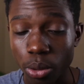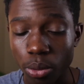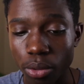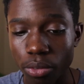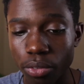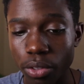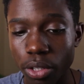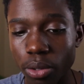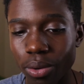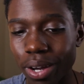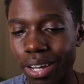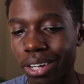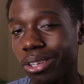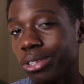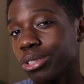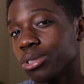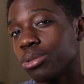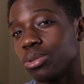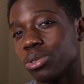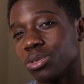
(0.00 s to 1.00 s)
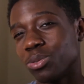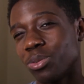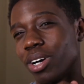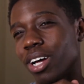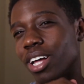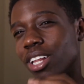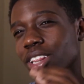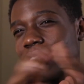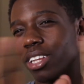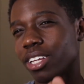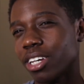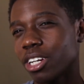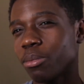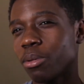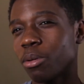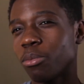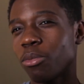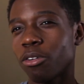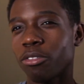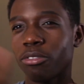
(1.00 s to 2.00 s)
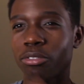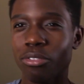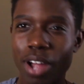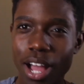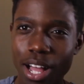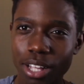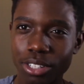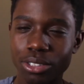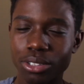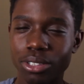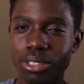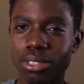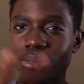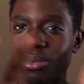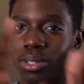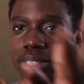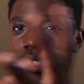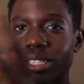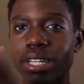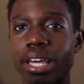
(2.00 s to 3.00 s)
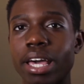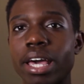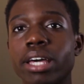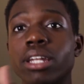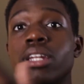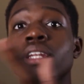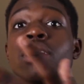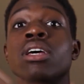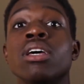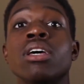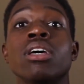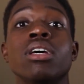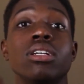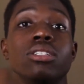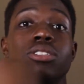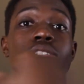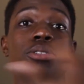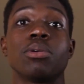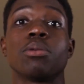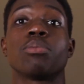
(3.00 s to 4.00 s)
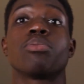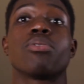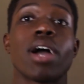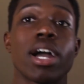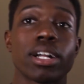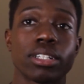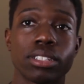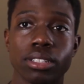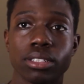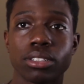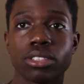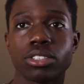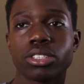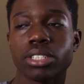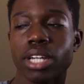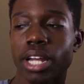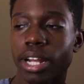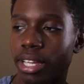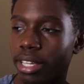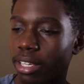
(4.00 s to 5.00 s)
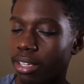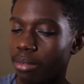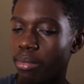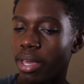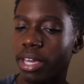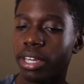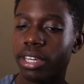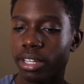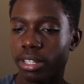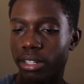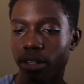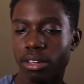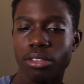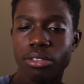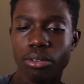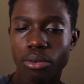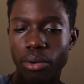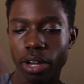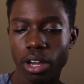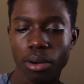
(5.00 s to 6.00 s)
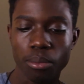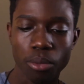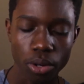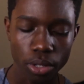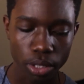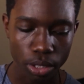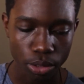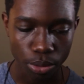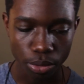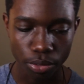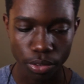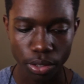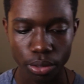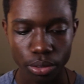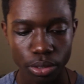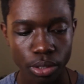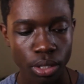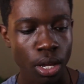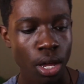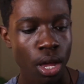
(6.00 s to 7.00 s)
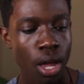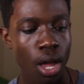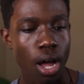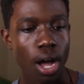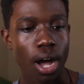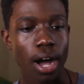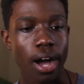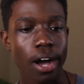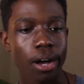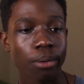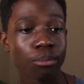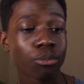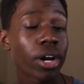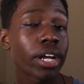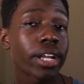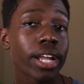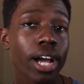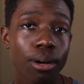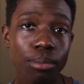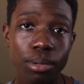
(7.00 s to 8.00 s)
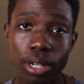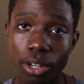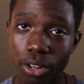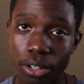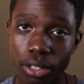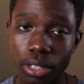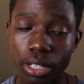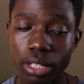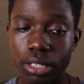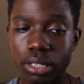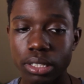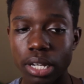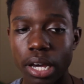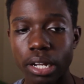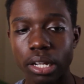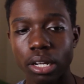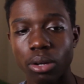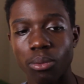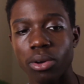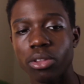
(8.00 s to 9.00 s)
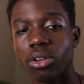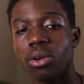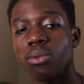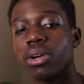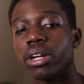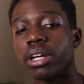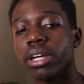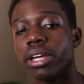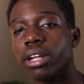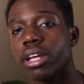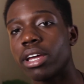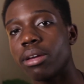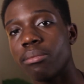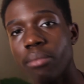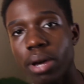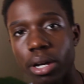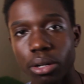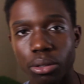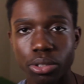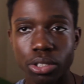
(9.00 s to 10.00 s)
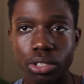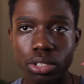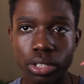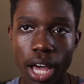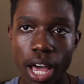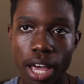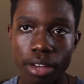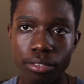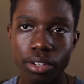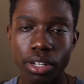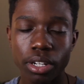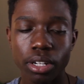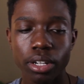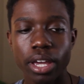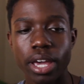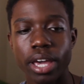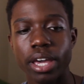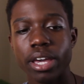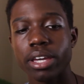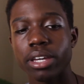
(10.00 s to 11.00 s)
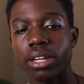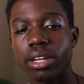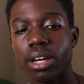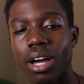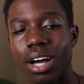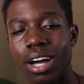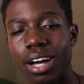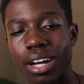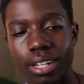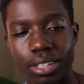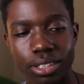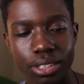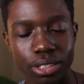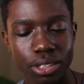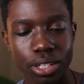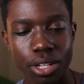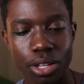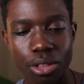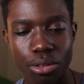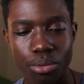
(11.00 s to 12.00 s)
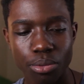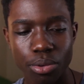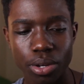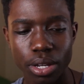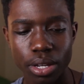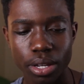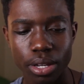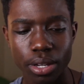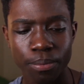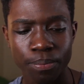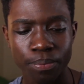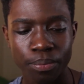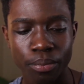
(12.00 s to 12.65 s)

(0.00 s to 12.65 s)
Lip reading: the review. I know this was a little bit more frazzled. Once again, it's all about practice. Just gotta keep throwing out more of these reviews. Right now I'm currently deciding on whether I want to get a metal Skyva, a C3